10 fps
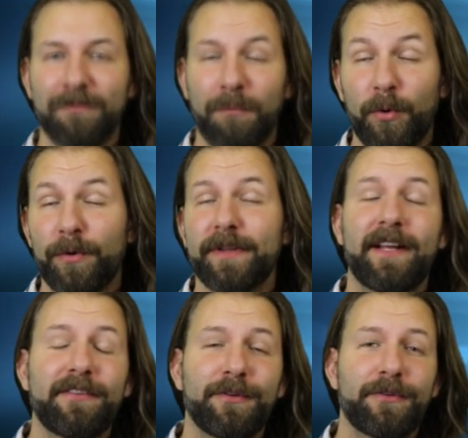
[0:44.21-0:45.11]
More or
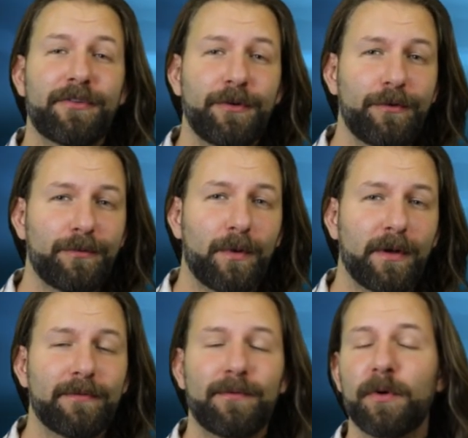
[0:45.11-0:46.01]
less, you'll choose one
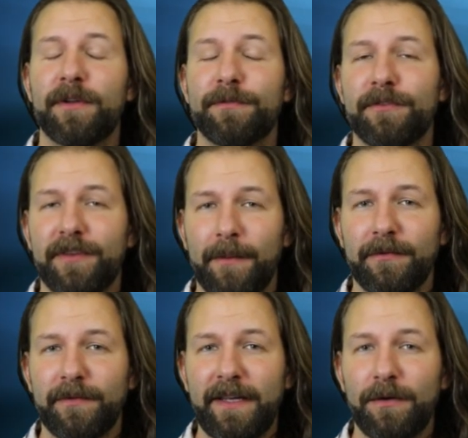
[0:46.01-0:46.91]
of four different
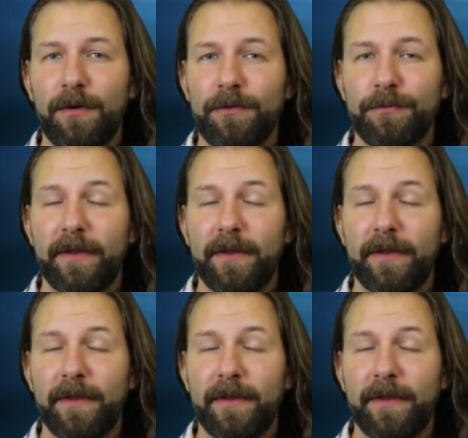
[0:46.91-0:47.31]
types of heroes,